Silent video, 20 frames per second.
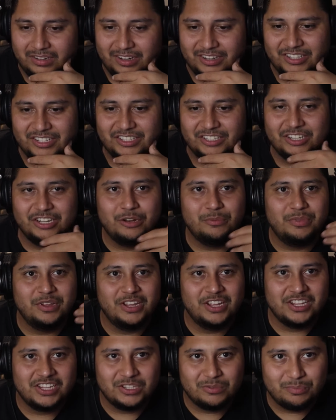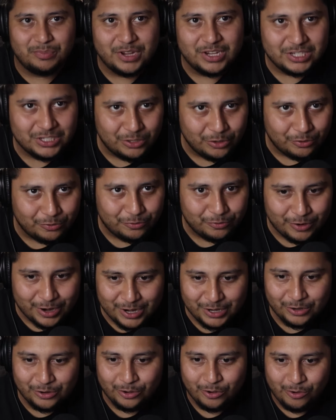This is gonna be his besto
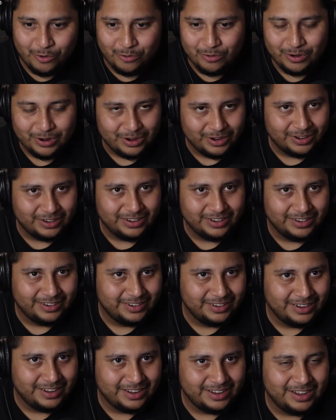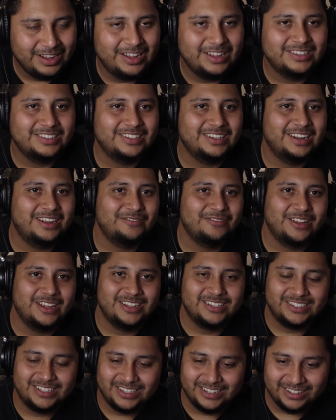friendo. That's what I'm
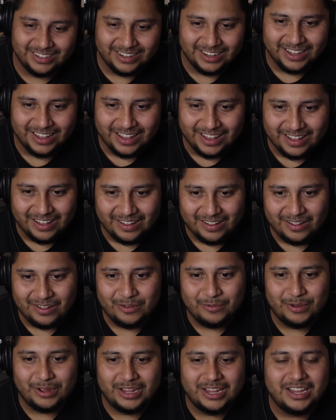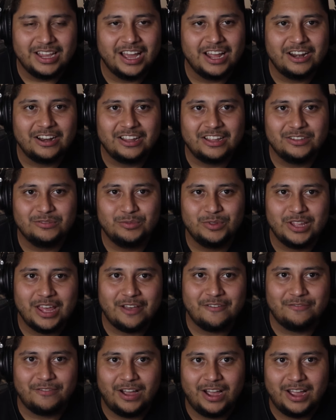guessing. But he kind of gives me
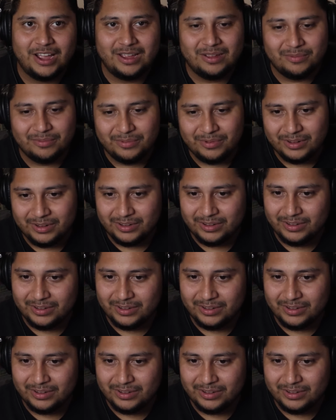that vibe.